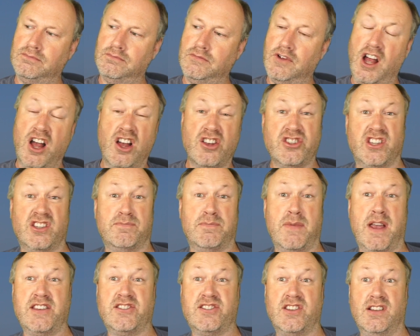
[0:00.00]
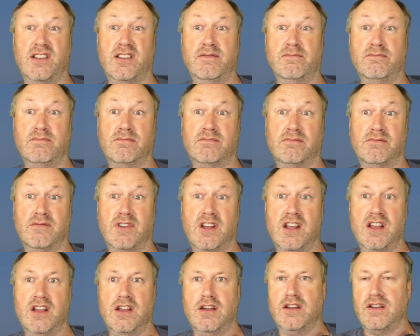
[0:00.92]
arses, basically.
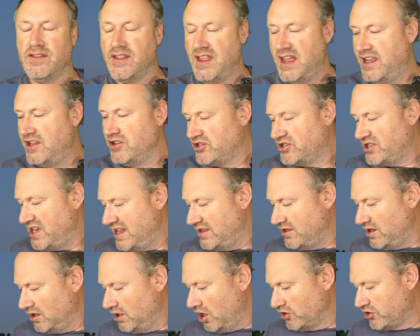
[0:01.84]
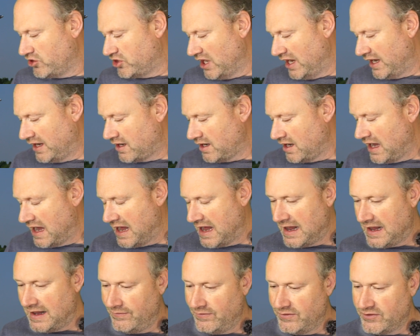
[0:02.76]
They can see the logic,
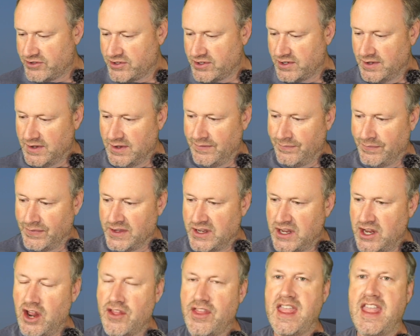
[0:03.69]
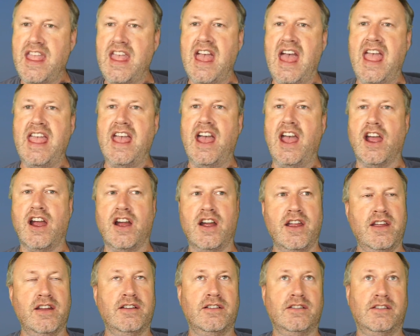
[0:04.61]
and you know, the
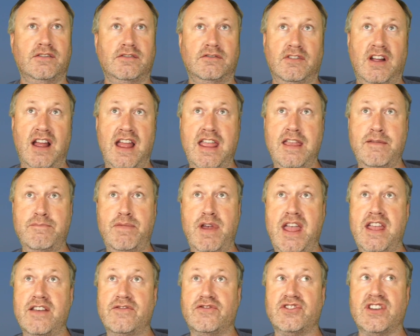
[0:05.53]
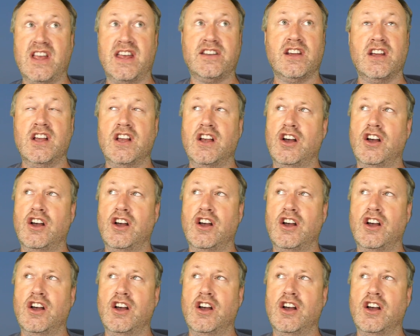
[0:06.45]
AIAB have said,